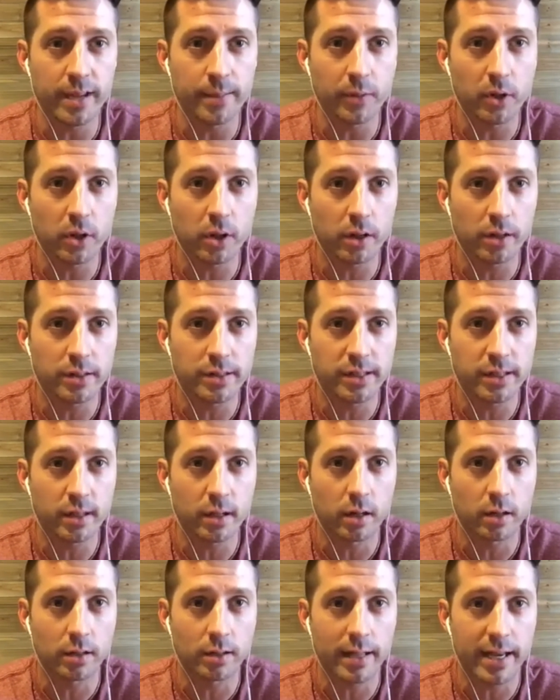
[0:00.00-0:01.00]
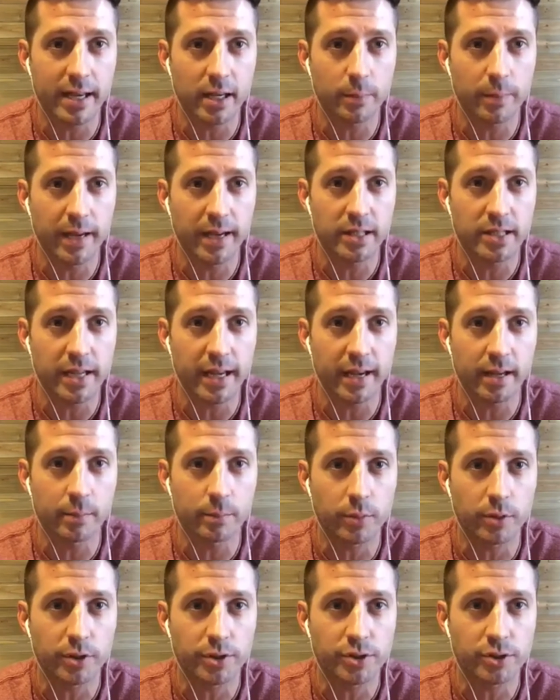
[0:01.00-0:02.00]
same content on like page
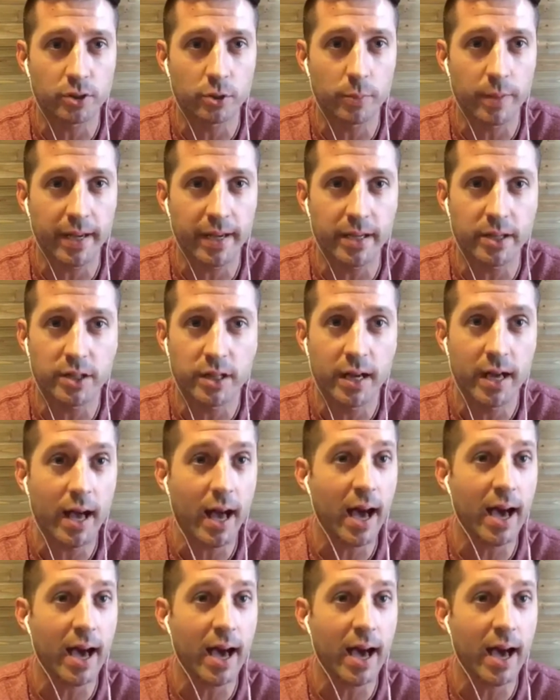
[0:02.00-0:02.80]
and personal page?